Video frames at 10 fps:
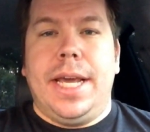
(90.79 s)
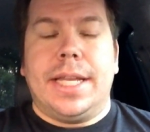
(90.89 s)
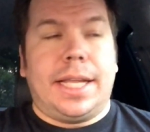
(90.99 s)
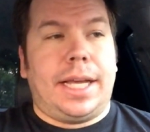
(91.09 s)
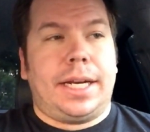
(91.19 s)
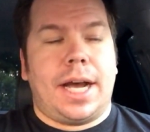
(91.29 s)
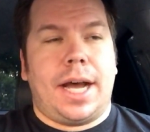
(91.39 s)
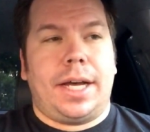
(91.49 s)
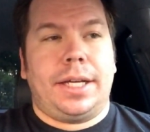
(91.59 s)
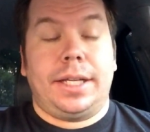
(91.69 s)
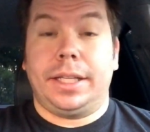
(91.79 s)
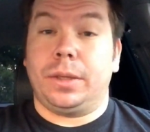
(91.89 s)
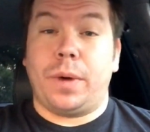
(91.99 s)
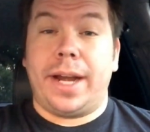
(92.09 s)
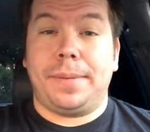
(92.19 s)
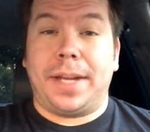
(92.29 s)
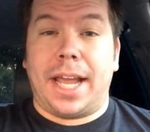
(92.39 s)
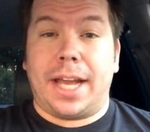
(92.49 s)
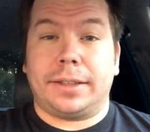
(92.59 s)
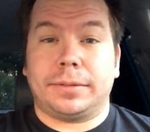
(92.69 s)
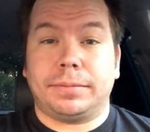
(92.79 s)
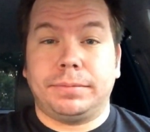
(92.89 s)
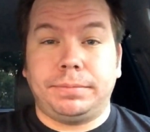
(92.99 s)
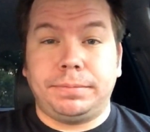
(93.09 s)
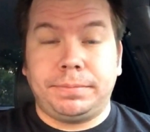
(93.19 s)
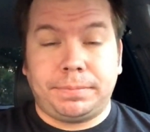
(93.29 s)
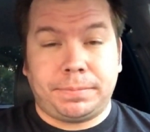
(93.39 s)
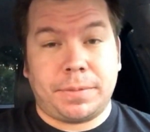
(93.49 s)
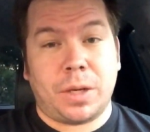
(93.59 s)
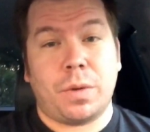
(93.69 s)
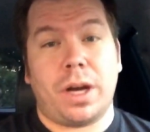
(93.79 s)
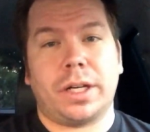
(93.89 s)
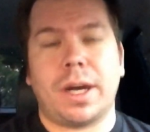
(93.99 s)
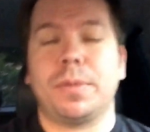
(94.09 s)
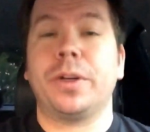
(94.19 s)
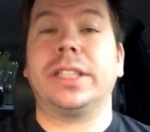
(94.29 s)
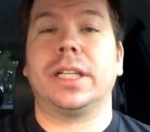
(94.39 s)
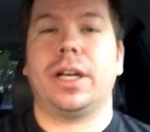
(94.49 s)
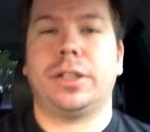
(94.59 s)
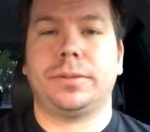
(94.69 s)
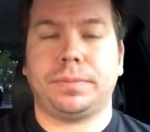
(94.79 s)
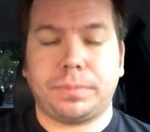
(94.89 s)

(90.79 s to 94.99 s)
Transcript: and then the waiting began. Well, a couple weeks ago,